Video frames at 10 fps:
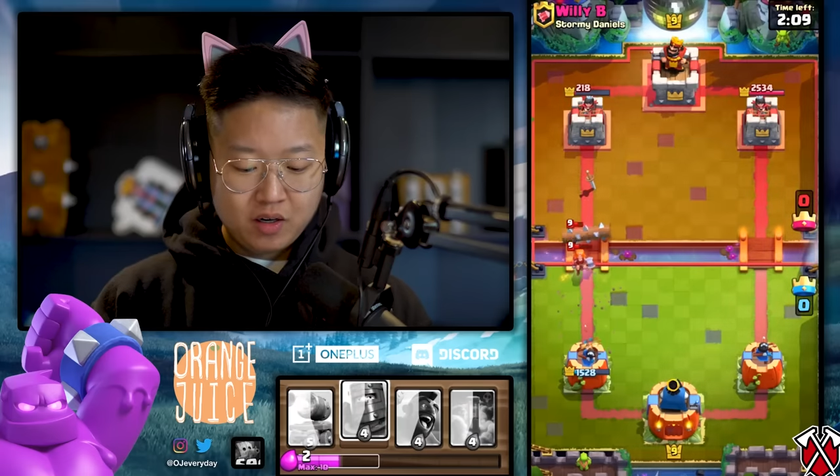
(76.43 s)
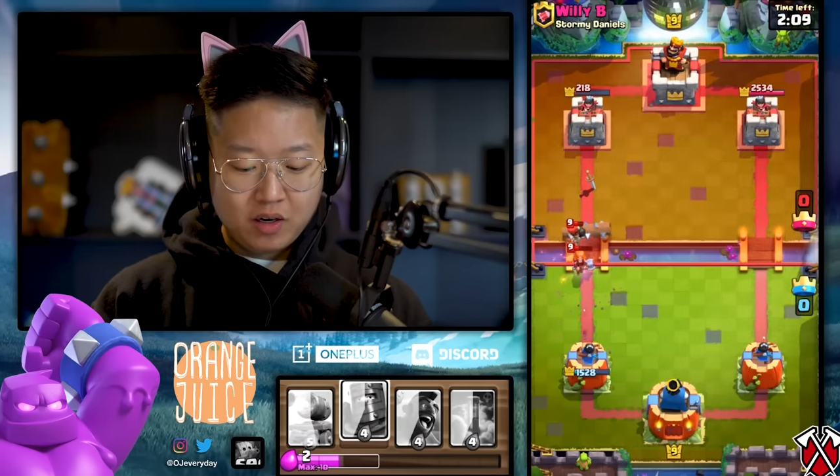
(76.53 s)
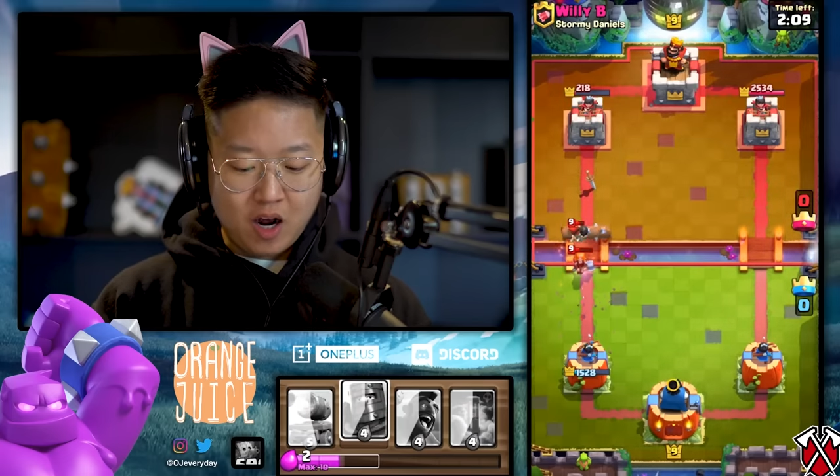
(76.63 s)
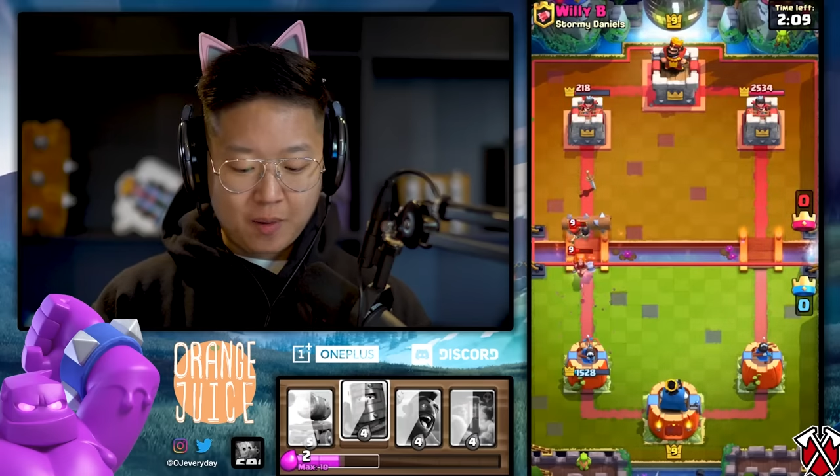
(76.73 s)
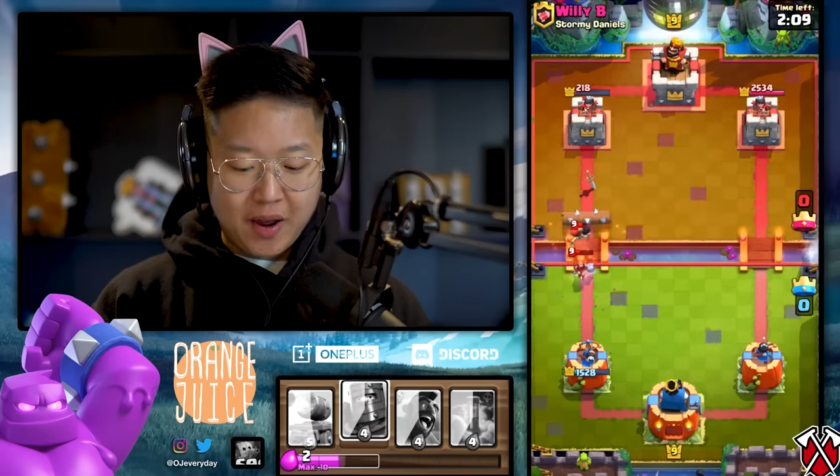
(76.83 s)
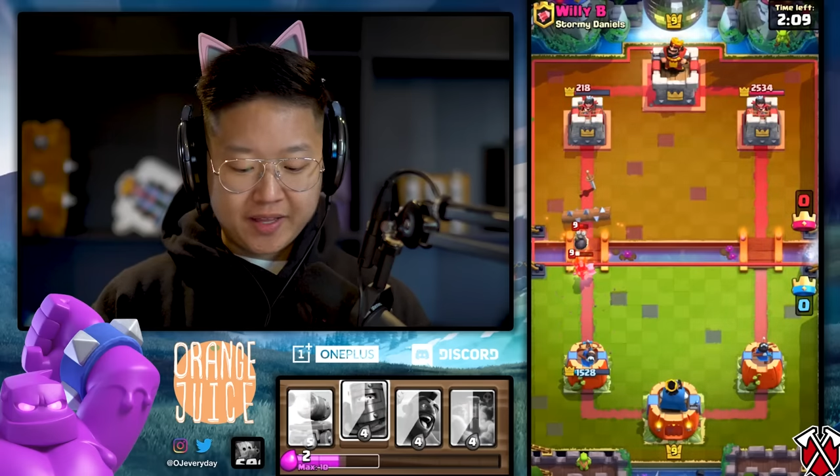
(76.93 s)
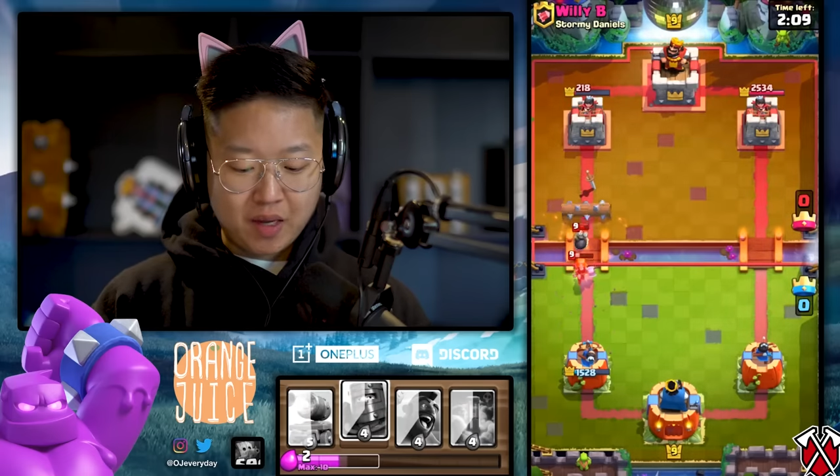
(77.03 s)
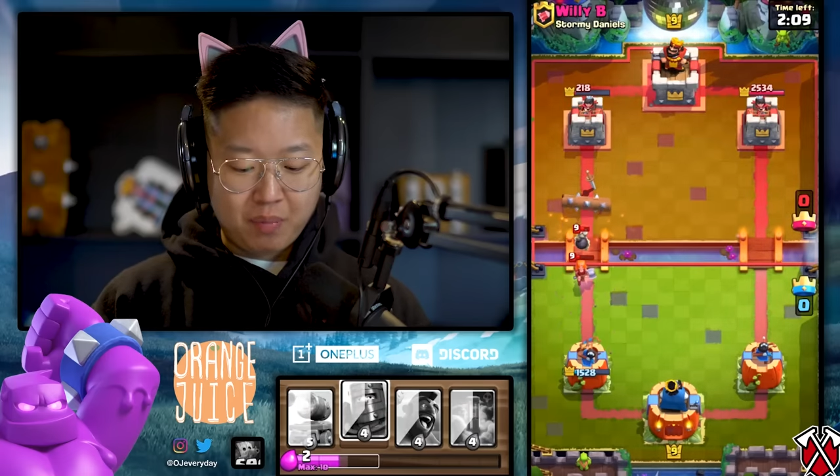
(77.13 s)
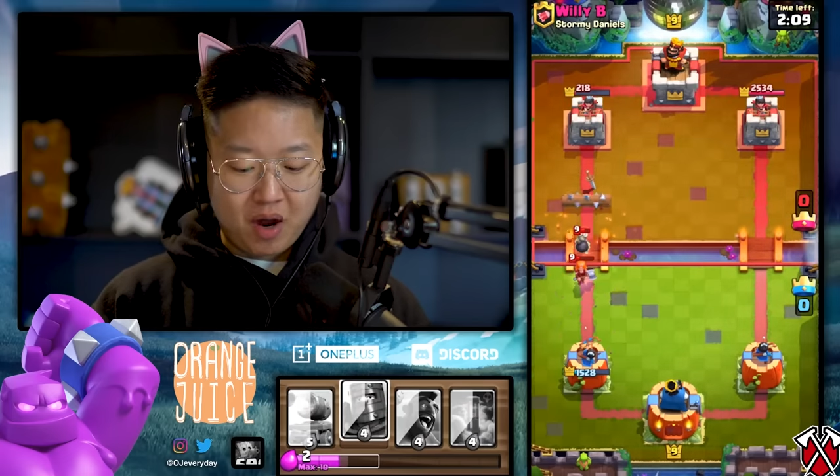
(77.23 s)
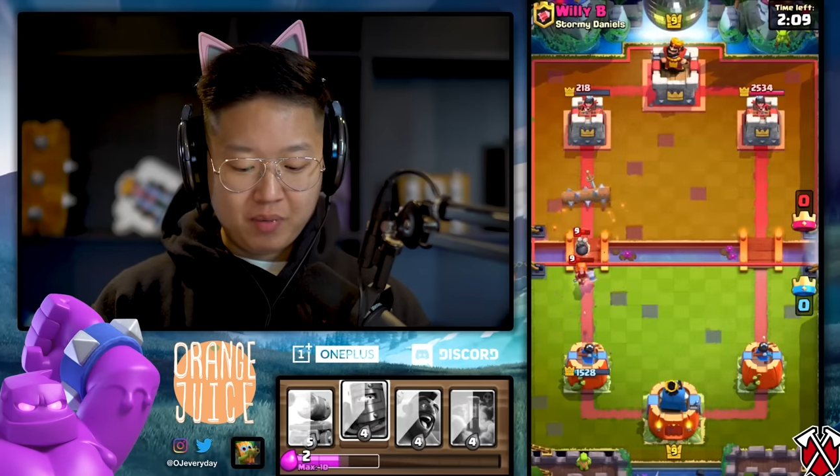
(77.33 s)
Knock back
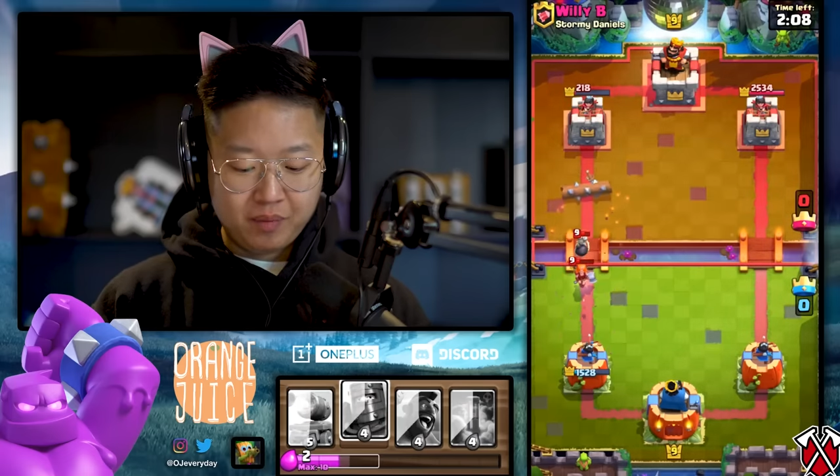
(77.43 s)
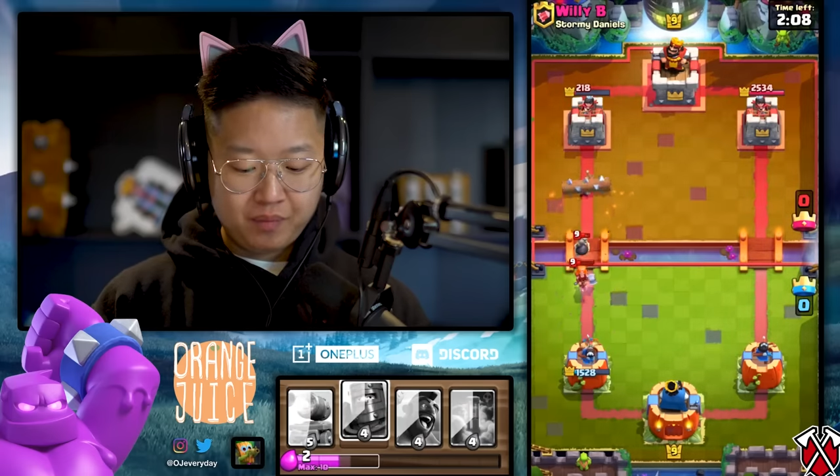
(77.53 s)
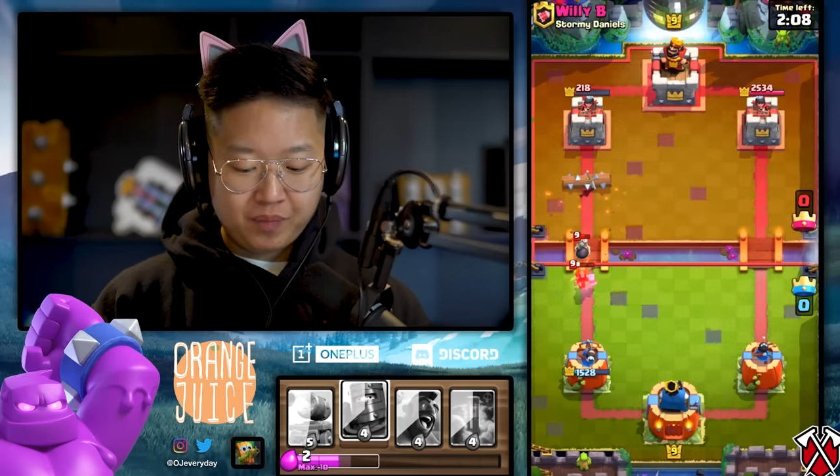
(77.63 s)
that bomber.